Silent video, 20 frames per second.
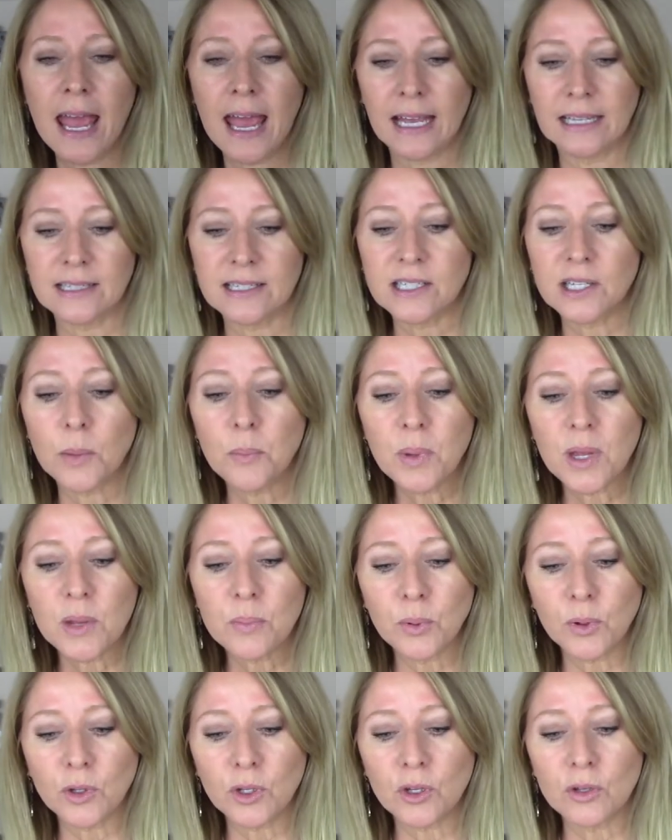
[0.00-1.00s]
And some
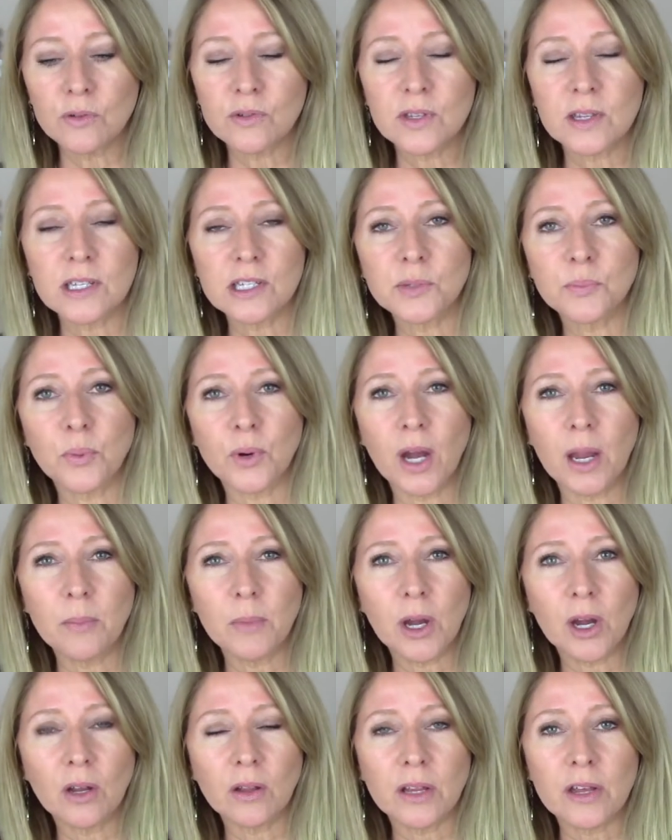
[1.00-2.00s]
people use this
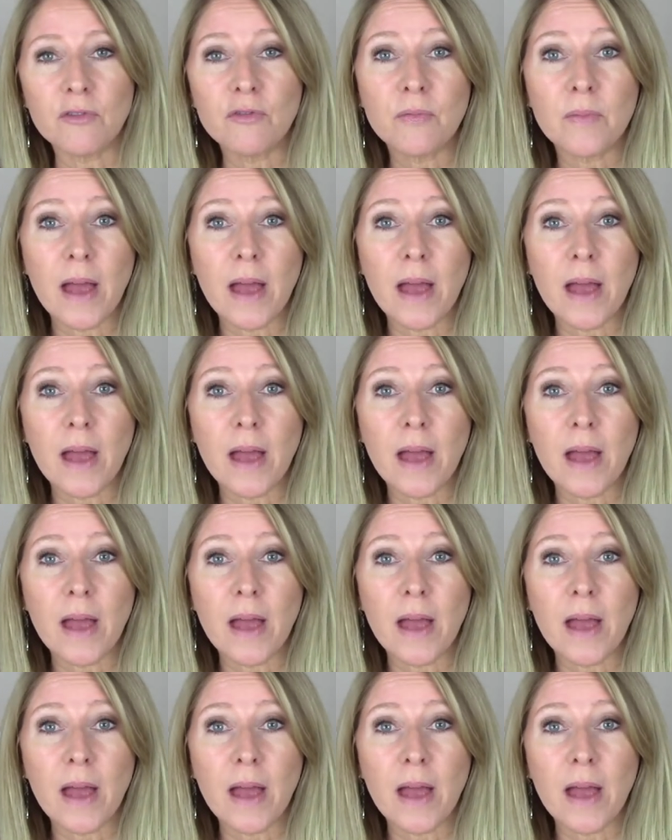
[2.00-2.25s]
primarily